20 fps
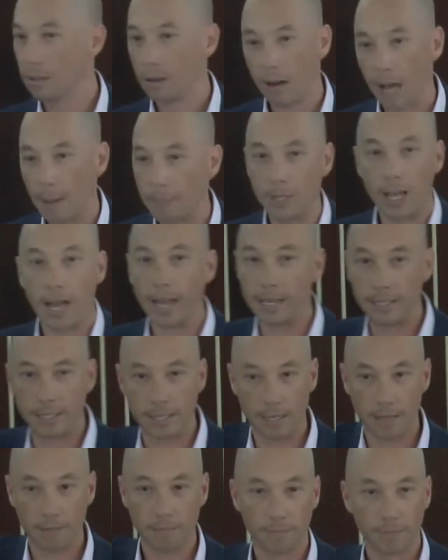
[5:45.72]
up to
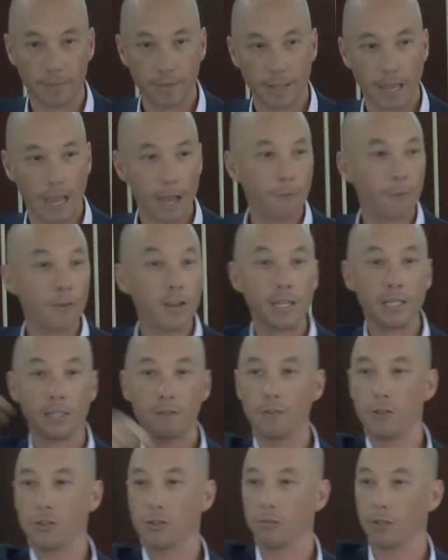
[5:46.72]
80. Every
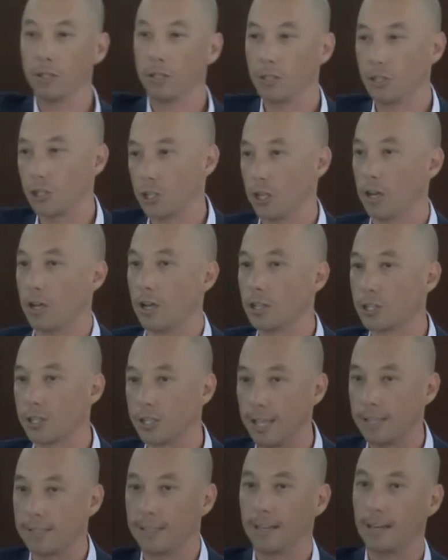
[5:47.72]
individual in this church,
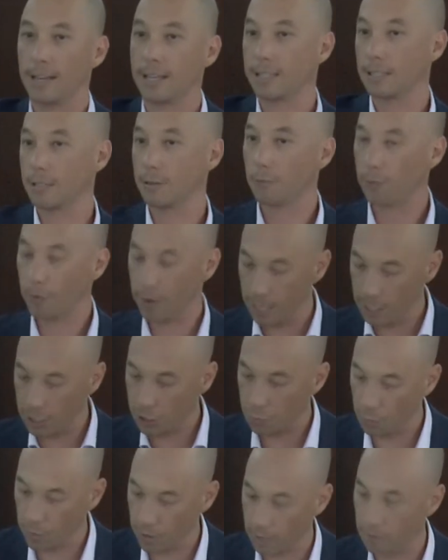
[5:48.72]
there's a lesson for
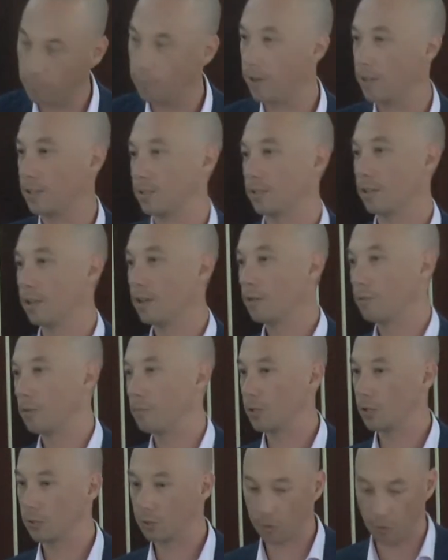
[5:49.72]
each one of us from
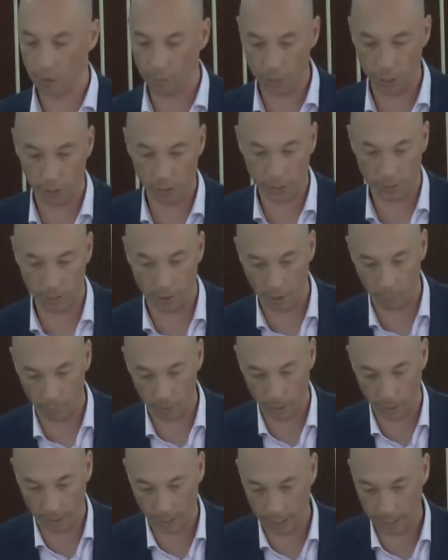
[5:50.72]
the story of Josiah, and
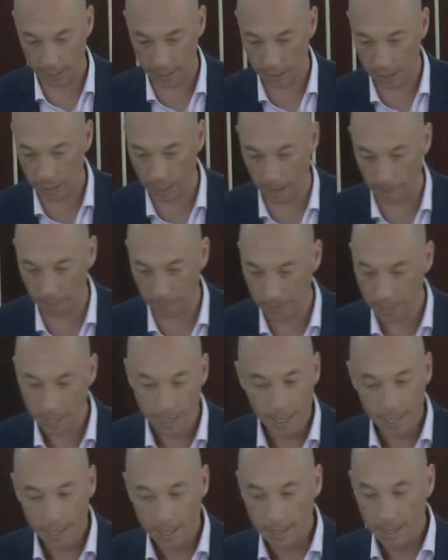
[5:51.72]
we're going to get into that.
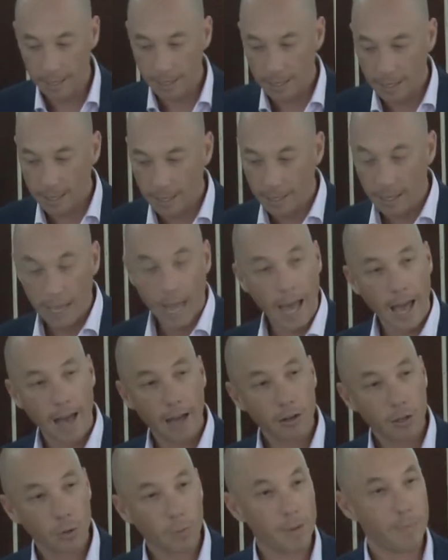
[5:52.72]

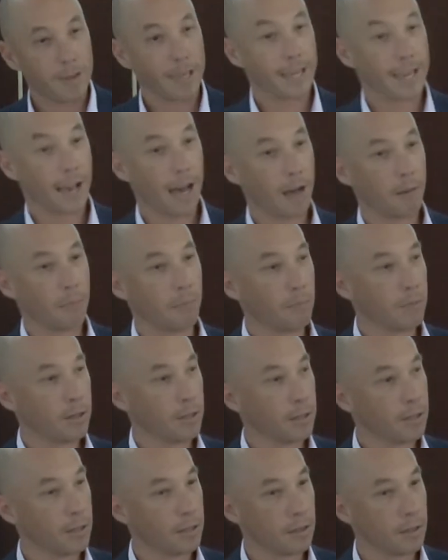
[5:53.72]
How do we become
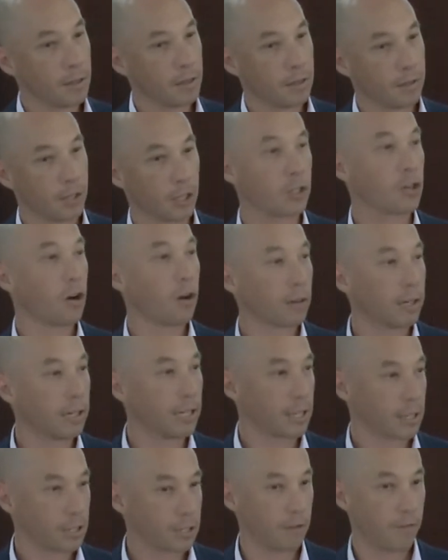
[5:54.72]
the
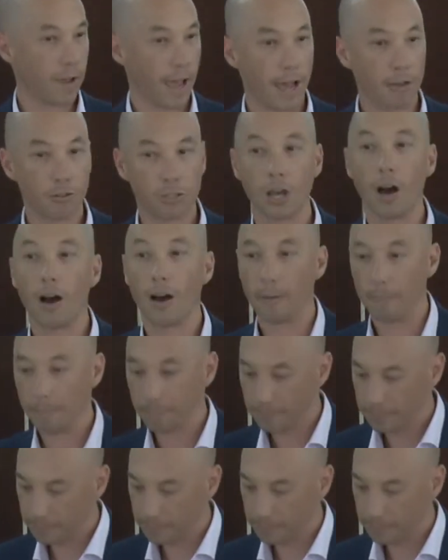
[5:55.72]
godliest of our time?